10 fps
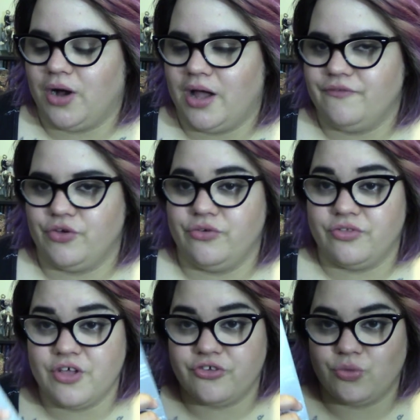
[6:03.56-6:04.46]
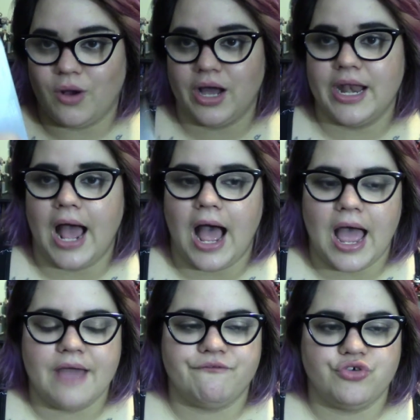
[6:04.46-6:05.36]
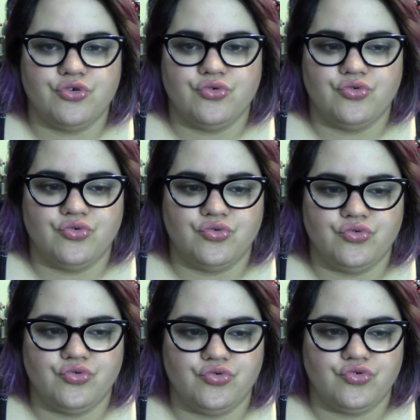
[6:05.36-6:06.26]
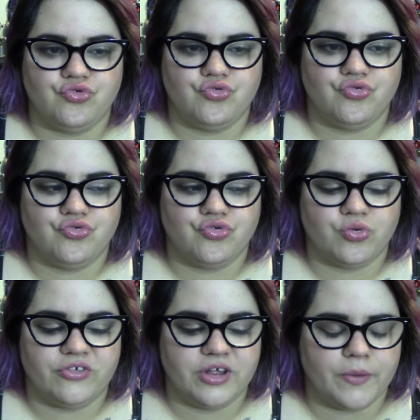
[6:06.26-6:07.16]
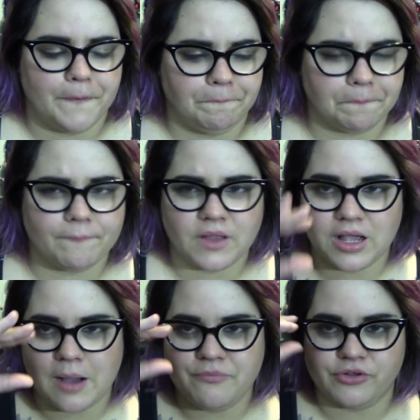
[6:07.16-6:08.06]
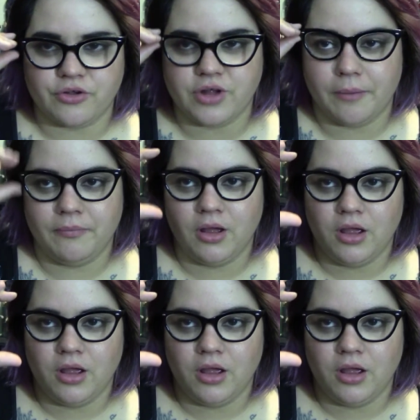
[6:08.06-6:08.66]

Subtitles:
I've used this one, I've used, what's the other one? Comes in a little tub.